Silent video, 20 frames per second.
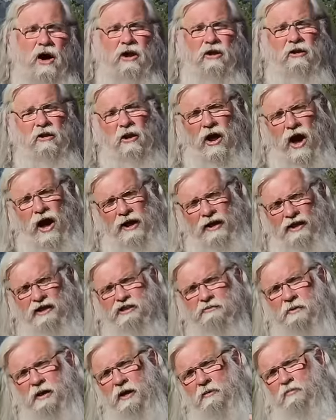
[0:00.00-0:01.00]
a lot
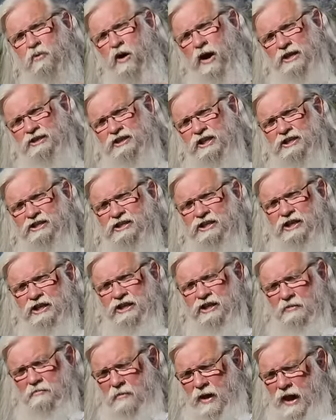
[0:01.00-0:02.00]
is being processed
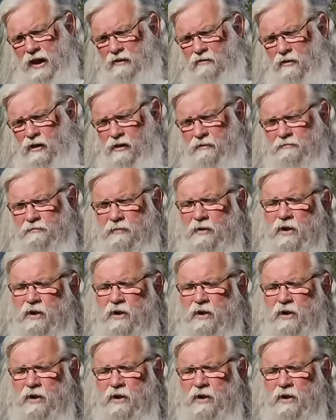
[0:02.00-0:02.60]
in the background.